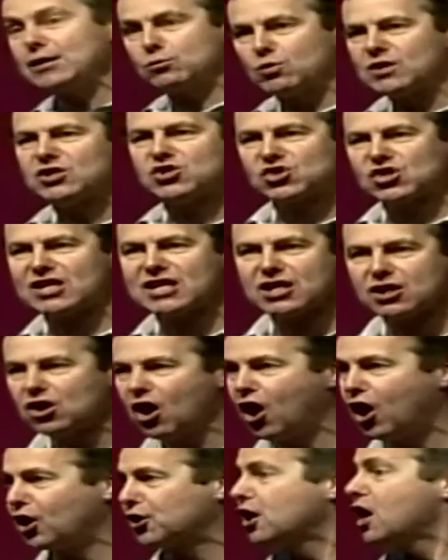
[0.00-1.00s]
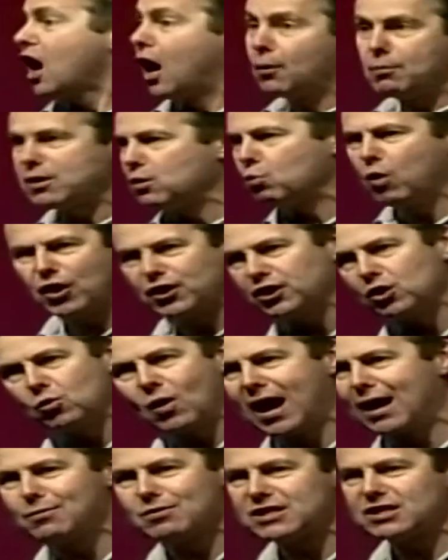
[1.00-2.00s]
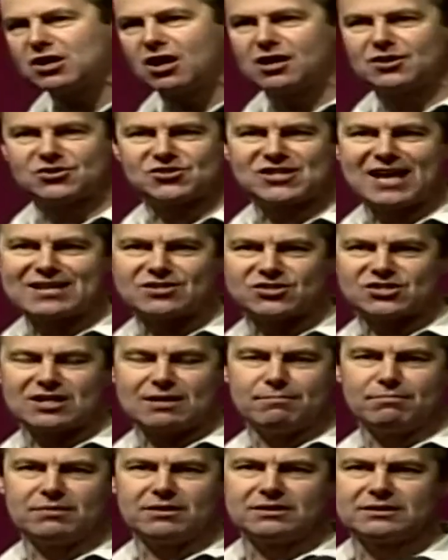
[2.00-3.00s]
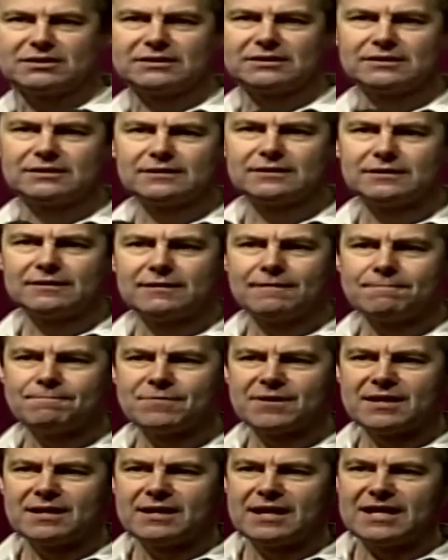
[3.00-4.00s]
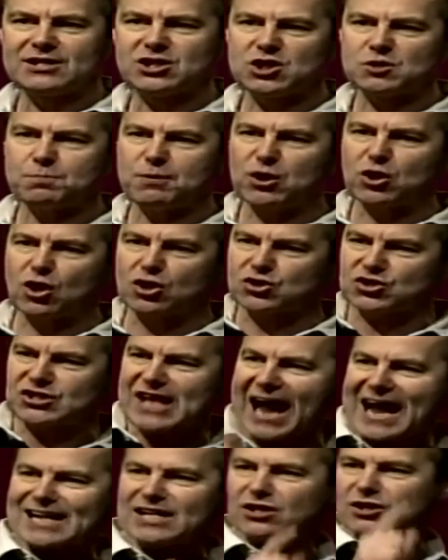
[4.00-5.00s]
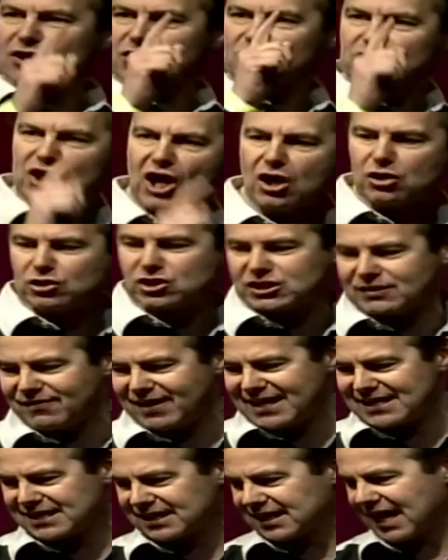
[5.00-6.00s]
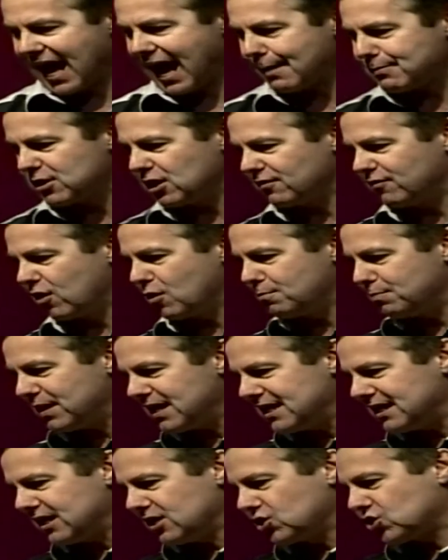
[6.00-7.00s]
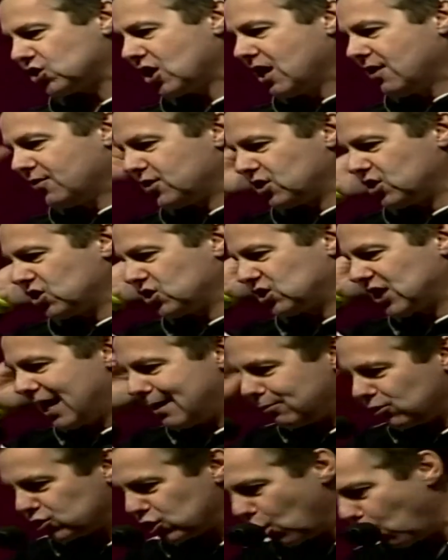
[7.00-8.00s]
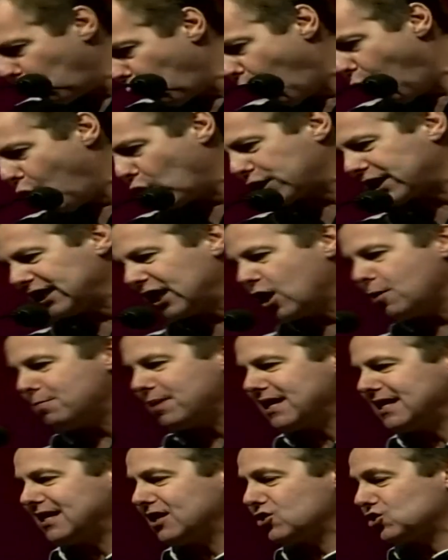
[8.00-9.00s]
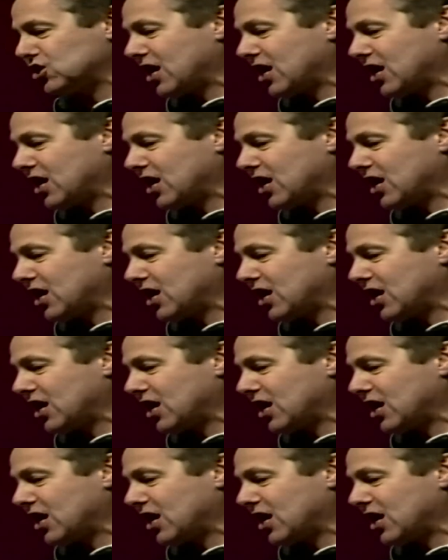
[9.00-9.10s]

we seek God and we wonder why we can't sense him. It is because Daniel had cultivated the habit of obedience that he is able to walk in obedience